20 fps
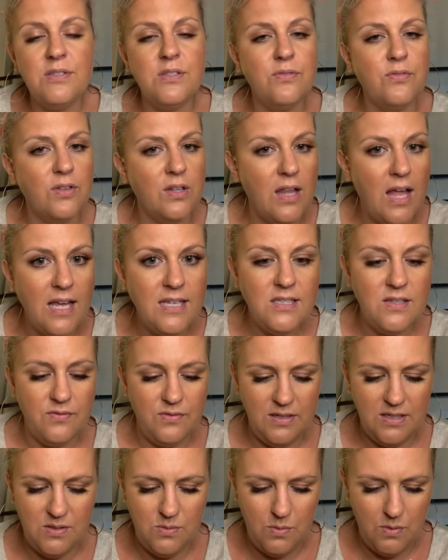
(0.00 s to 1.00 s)

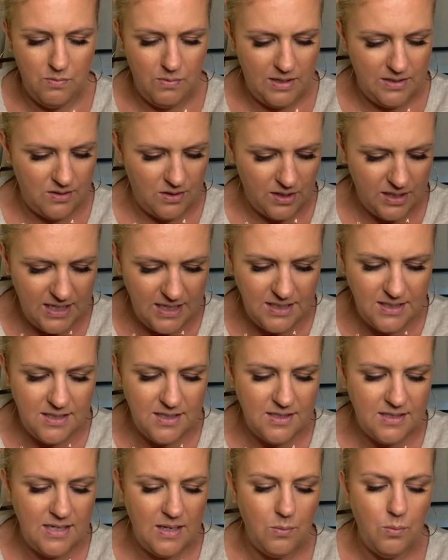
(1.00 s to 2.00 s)
philosophies, we raise our kids the
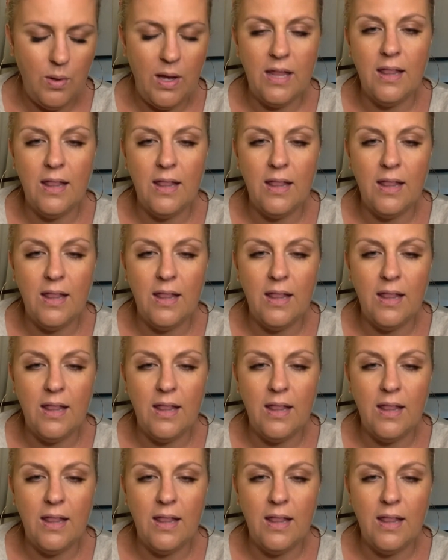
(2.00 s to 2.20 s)
same way.